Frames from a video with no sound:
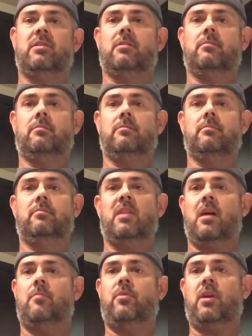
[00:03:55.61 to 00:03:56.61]
I'm
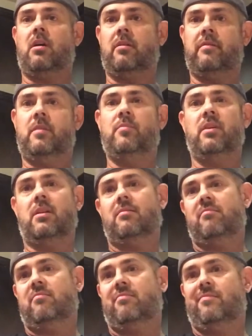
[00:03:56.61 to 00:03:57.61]
not proud of it, but
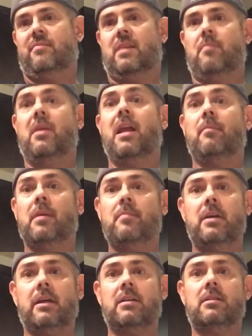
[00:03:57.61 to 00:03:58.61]
I'm not at my
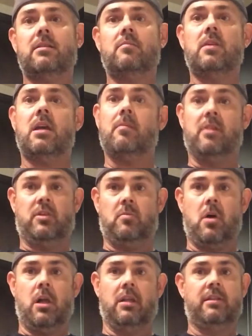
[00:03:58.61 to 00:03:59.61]
biggest, I'm not at my
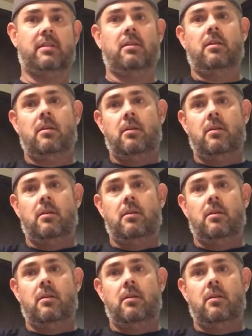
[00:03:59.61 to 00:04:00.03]
smallest,